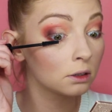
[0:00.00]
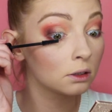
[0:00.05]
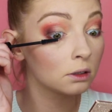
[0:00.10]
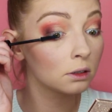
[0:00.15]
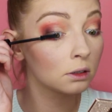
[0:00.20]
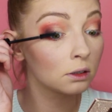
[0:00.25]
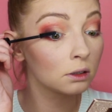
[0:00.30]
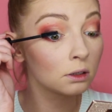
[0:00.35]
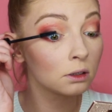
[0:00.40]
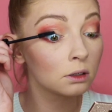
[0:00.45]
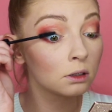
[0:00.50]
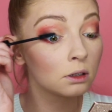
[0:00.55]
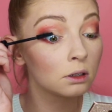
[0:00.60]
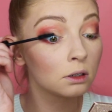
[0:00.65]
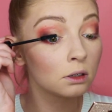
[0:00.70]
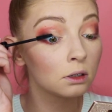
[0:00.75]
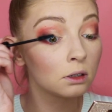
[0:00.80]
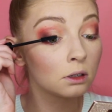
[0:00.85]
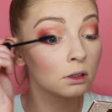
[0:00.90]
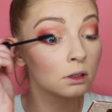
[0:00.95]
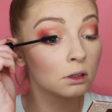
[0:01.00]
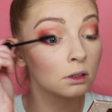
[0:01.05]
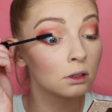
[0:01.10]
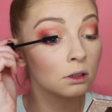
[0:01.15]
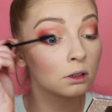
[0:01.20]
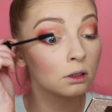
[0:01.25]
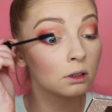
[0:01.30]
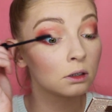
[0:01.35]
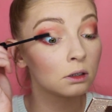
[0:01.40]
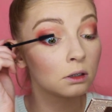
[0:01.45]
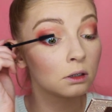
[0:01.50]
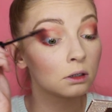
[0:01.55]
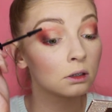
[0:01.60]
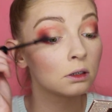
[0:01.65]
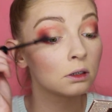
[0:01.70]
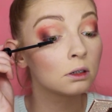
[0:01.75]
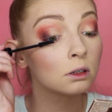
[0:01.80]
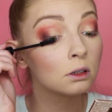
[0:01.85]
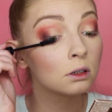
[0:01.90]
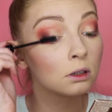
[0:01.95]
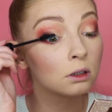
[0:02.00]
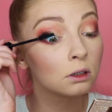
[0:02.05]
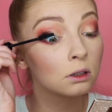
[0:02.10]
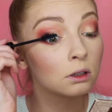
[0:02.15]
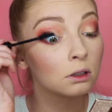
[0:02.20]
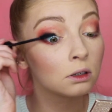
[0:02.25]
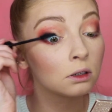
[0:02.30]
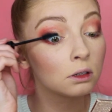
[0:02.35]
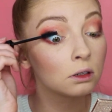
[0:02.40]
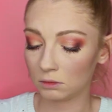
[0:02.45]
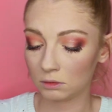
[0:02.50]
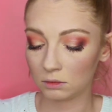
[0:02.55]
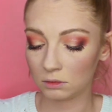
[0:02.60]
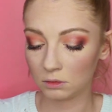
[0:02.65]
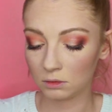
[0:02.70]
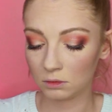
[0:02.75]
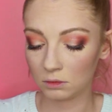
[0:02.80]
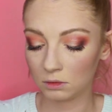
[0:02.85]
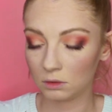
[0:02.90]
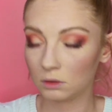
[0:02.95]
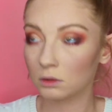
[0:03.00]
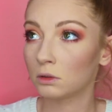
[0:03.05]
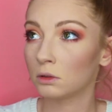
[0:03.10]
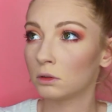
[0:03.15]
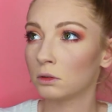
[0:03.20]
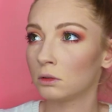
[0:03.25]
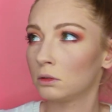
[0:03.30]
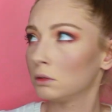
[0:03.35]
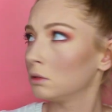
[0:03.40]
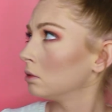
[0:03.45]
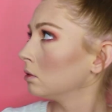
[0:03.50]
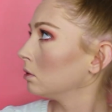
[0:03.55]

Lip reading: Nobody speaks.